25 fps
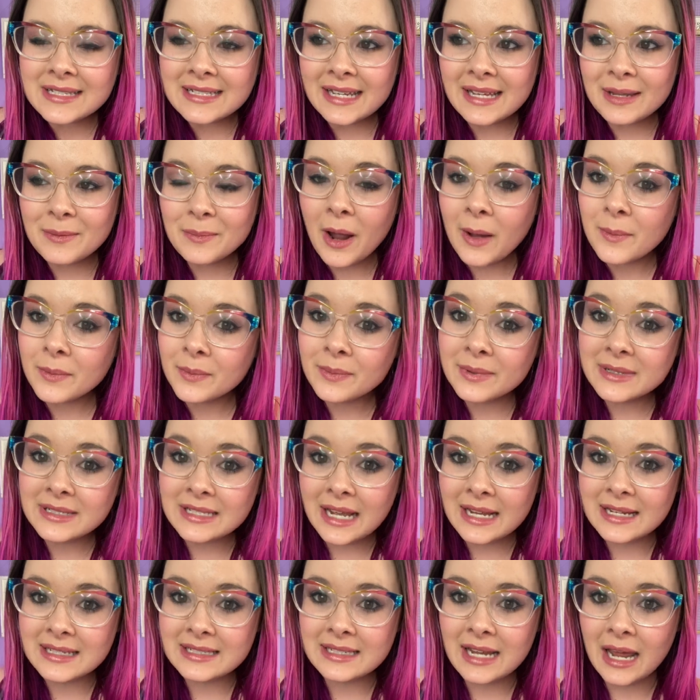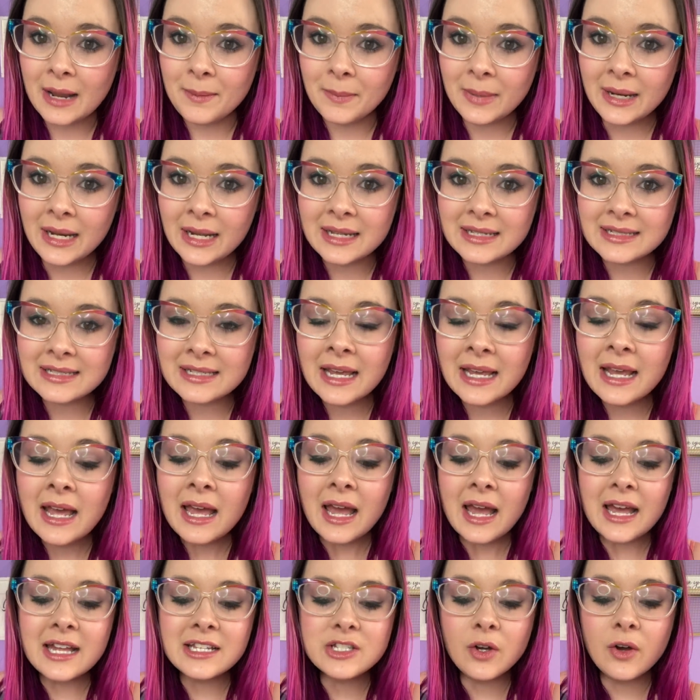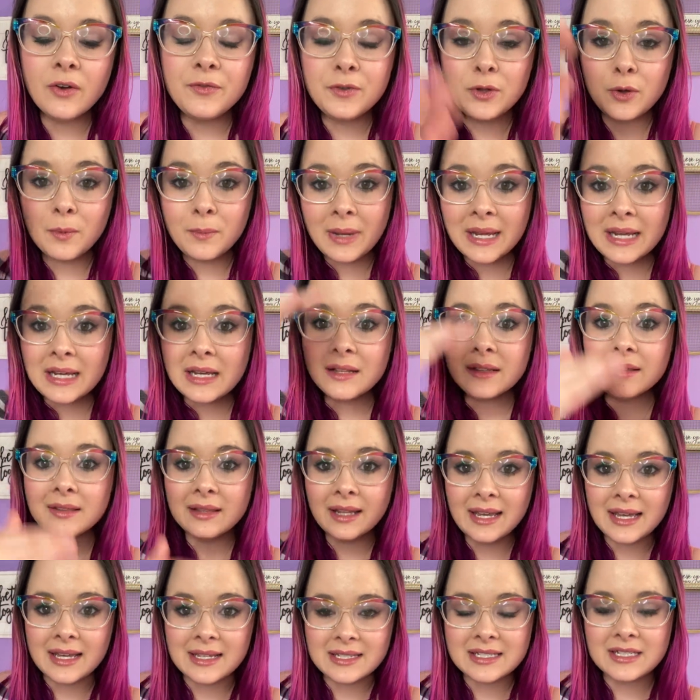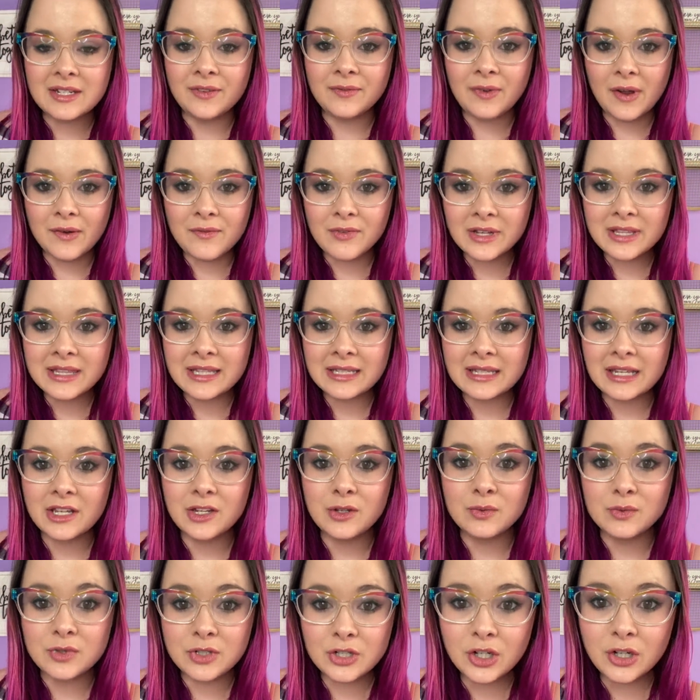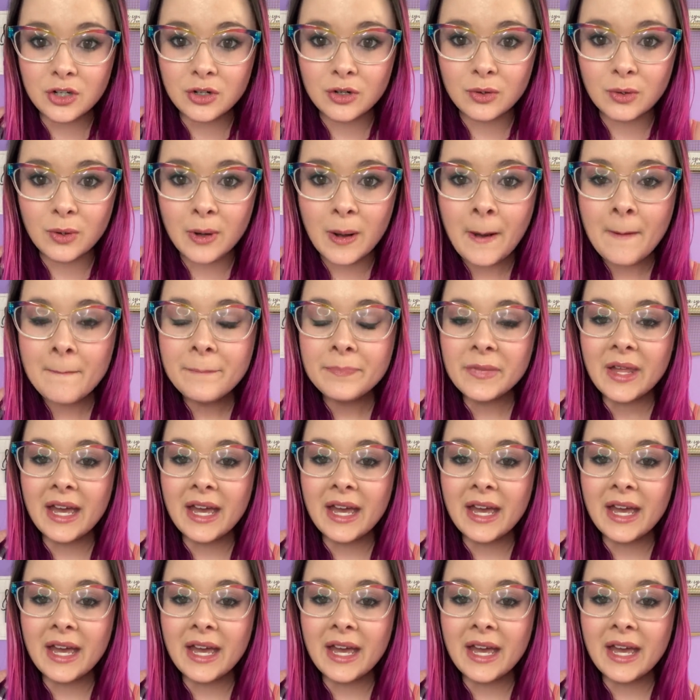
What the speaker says: like, it probably takes 10 minutes. And so if you make a list of everything that you do,